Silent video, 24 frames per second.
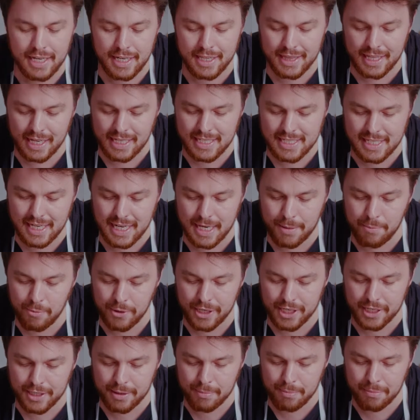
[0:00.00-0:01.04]
In that time,
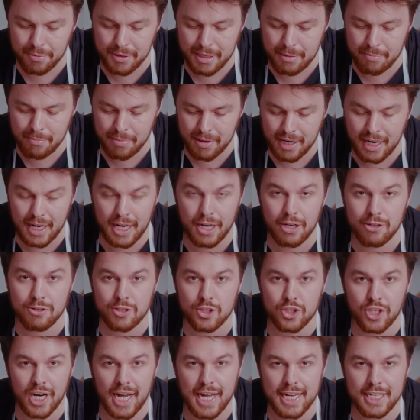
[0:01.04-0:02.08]
we're going to prep our
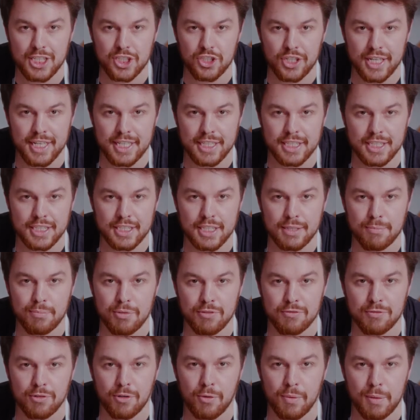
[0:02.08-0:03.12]
dry dredge
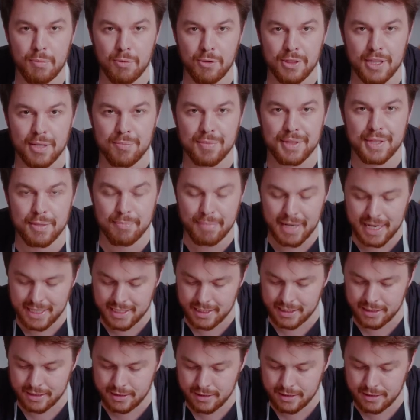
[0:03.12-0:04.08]
before we put them in the batter.